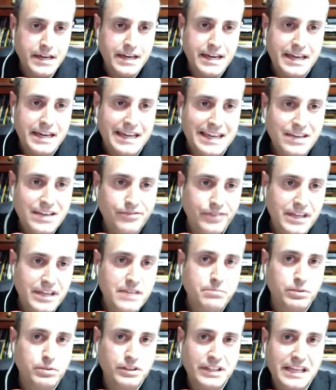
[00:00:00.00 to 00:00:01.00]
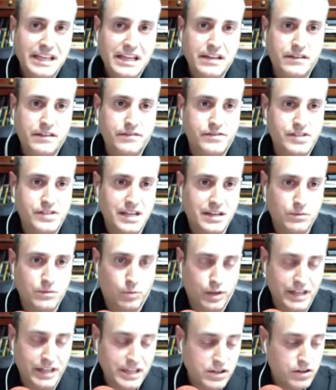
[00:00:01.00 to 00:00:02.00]
If he believes in
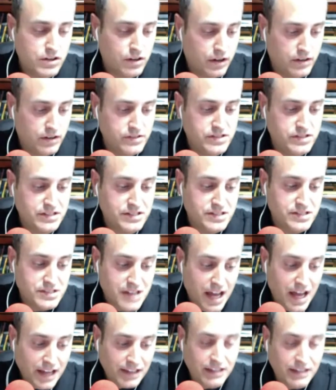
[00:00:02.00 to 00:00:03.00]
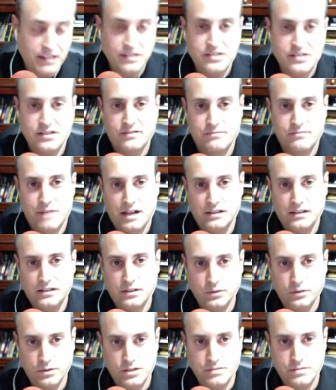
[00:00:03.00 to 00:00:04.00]
what he calls the science of
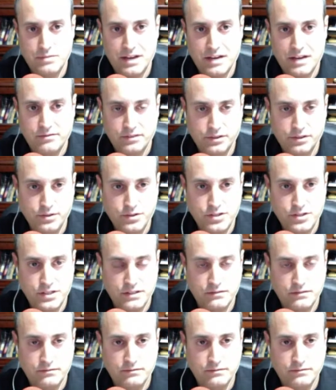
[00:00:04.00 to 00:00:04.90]
molecules to man evolution,